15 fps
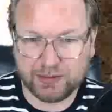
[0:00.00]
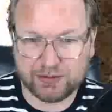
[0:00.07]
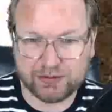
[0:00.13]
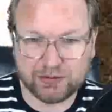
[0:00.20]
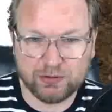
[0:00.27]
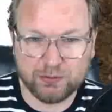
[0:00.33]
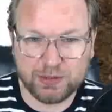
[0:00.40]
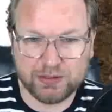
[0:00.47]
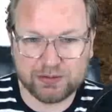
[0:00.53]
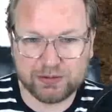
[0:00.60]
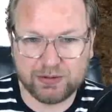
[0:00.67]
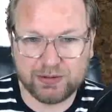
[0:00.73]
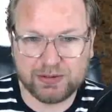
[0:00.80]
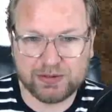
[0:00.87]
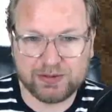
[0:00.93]
I can zoom in
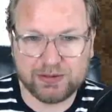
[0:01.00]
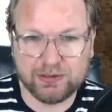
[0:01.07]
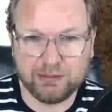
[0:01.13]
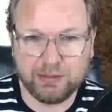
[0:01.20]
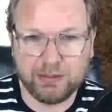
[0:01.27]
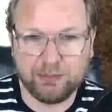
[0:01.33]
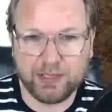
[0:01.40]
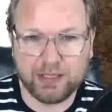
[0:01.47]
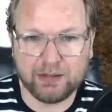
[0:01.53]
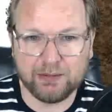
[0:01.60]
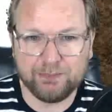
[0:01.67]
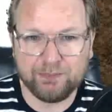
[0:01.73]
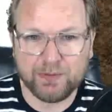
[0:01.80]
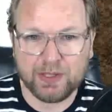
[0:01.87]
so you can see it a bit better.